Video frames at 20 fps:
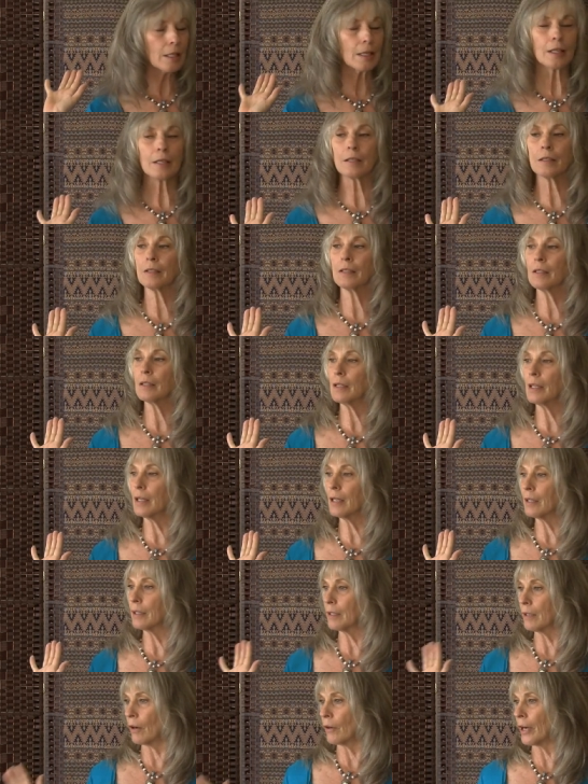and,
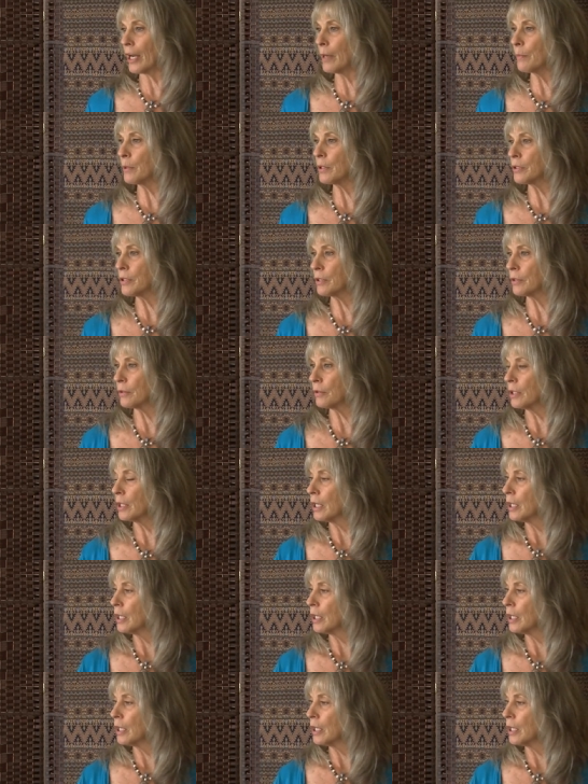and are able to